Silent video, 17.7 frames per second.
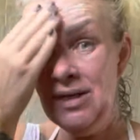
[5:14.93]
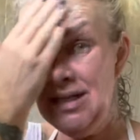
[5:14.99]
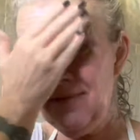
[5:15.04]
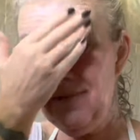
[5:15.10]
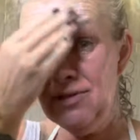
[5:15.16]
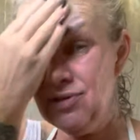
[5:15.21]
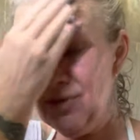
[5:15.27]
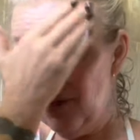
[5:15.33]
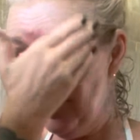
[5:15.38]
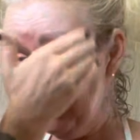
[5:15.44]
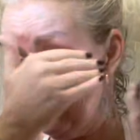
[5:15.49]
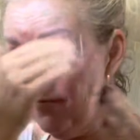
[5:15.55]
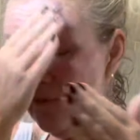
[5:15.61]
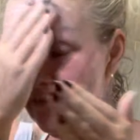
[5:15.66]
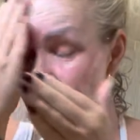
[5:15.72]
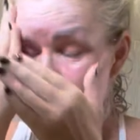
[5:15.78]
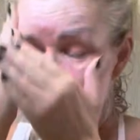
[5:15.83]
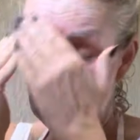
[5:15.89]
leave it on
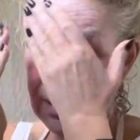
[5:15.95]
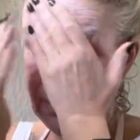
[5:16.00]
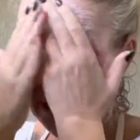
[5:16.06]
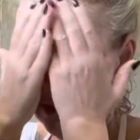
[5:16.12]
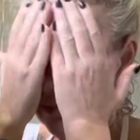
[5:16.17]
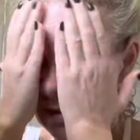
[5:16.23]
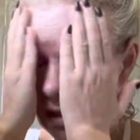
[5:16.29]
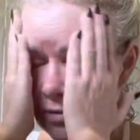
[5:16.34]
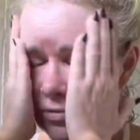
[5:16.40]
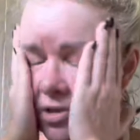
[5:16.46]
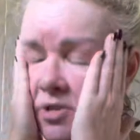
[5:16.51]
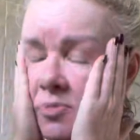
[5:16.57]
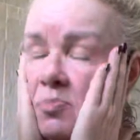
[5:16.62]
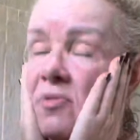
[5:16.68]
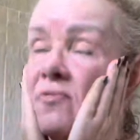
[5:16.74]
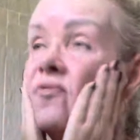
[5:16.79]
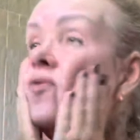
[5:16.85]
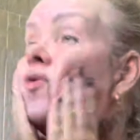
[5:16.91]
for a couple of hours
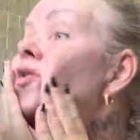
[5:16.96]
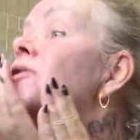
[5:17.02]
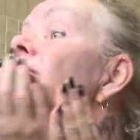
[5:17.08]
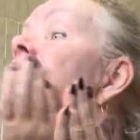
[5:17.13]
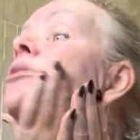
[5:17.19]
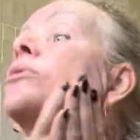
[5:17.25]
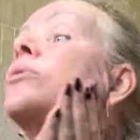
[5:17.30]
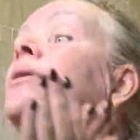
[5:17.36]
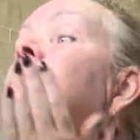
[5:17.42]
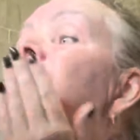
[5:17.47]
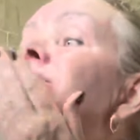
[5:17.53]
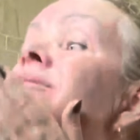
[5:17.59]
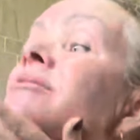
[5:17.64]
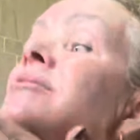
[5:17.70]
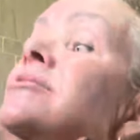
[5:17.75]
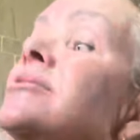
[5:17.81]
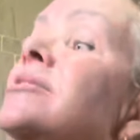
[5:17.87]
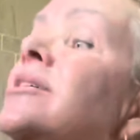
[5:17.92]
before you go out in
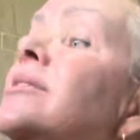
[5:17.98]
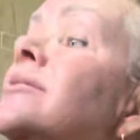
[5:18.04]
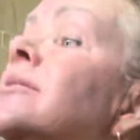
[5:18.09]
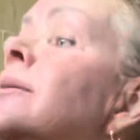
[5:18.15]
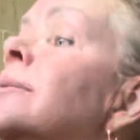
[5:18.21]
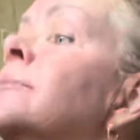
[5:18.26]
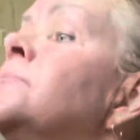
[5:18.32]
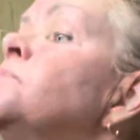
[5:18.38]
the sun.